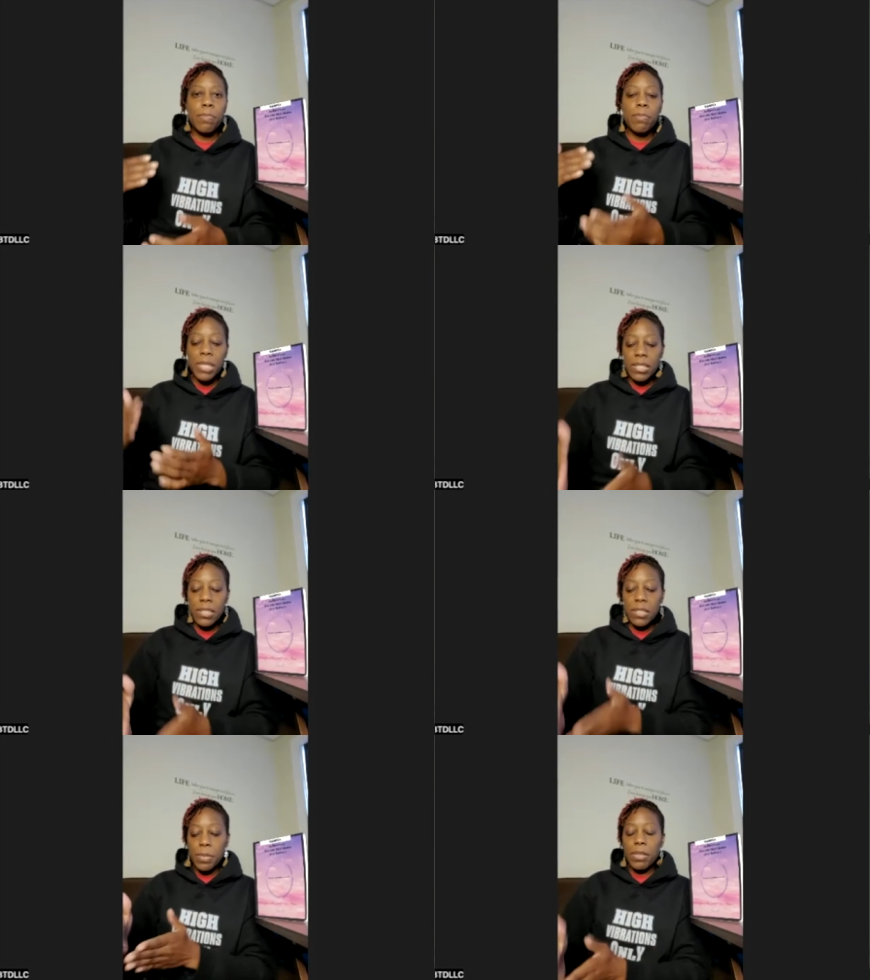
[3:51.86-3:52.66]

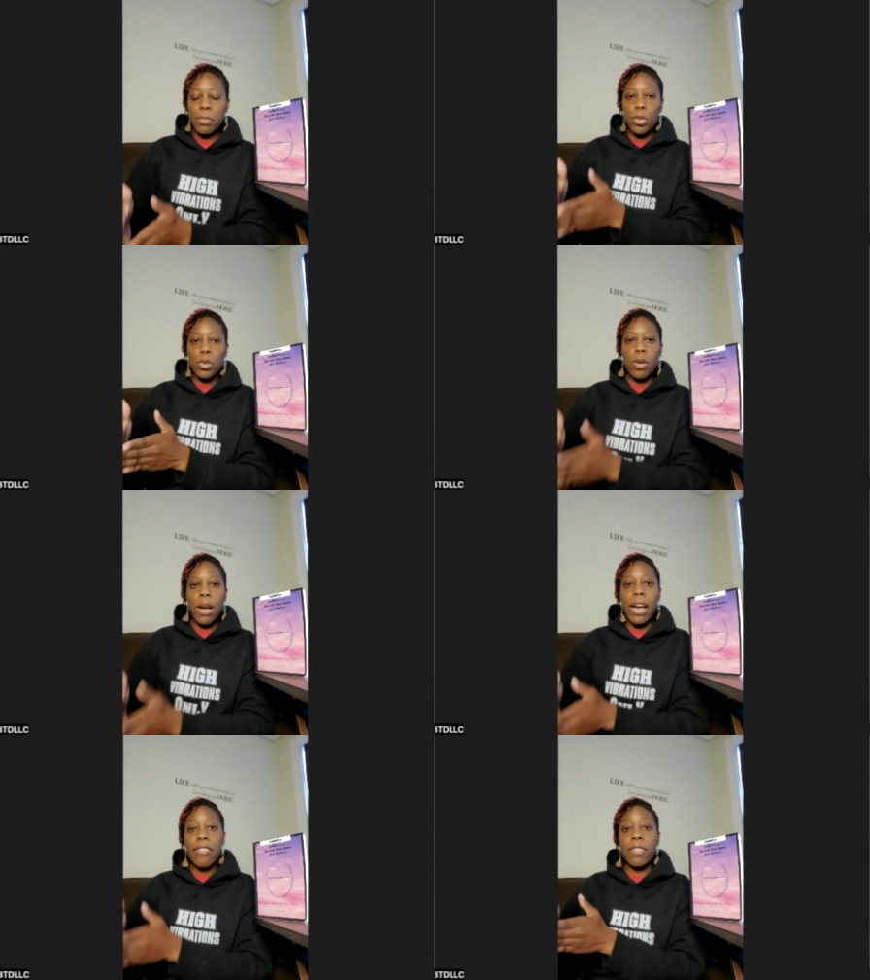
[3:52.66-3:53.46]
business people who
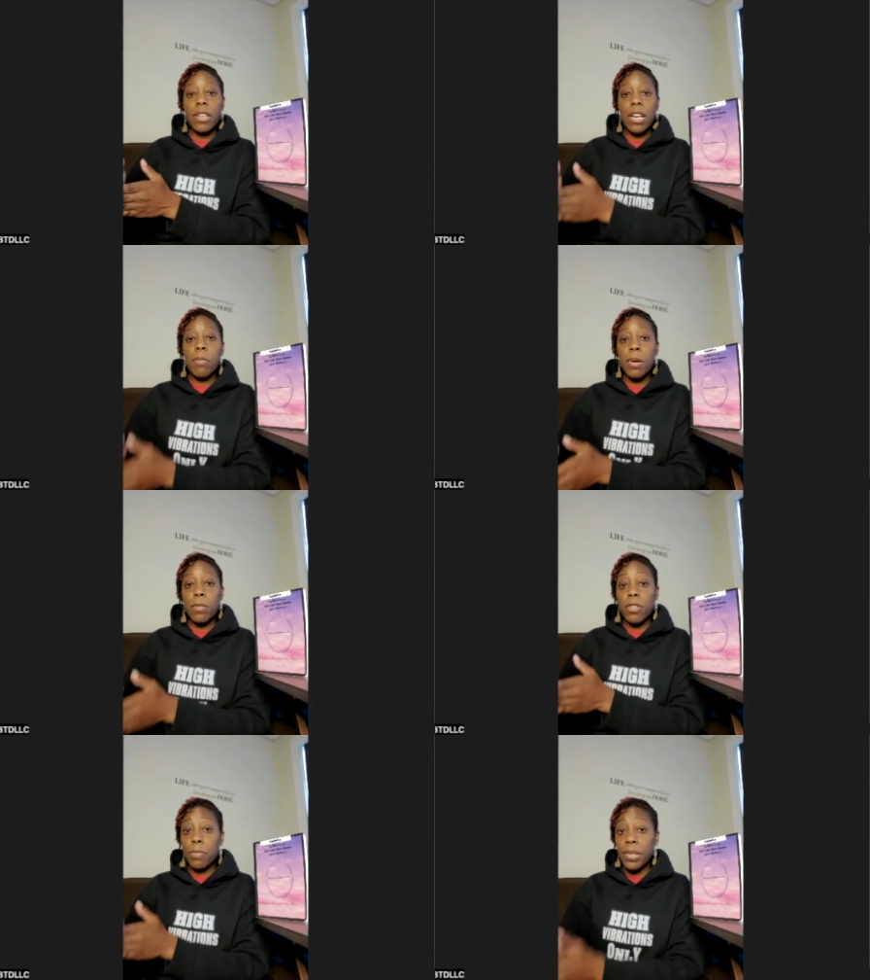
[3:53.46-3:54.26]
have come up
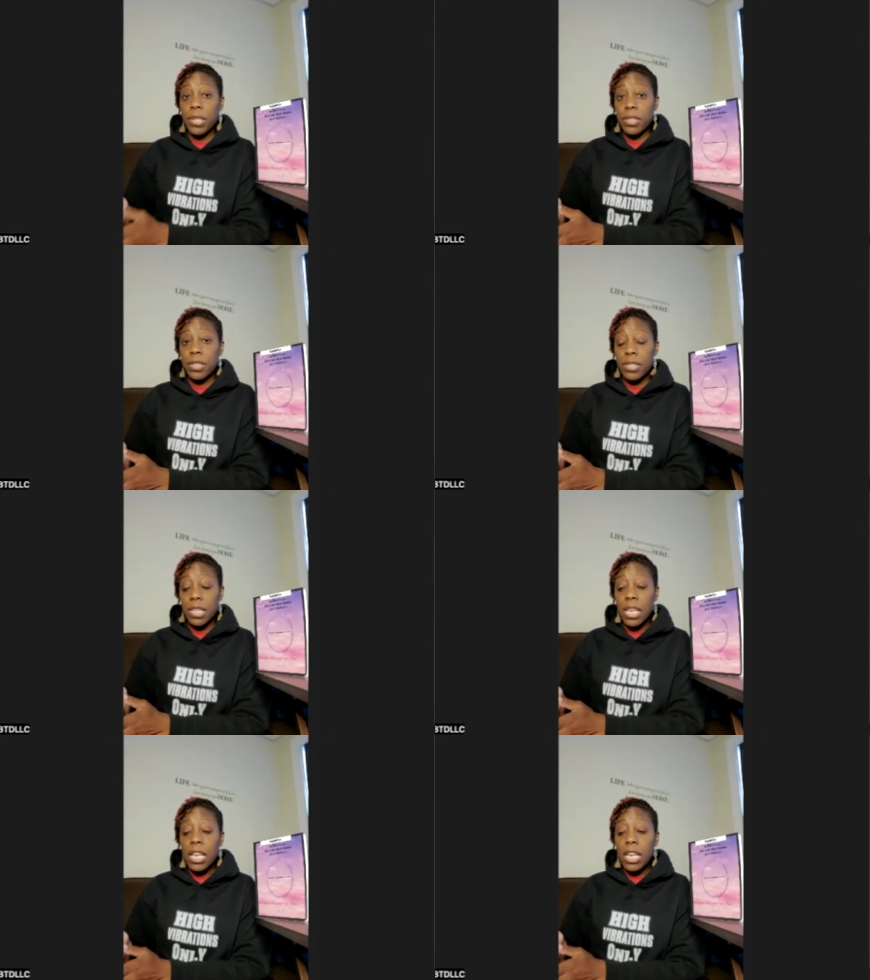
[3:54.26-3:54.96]
with books.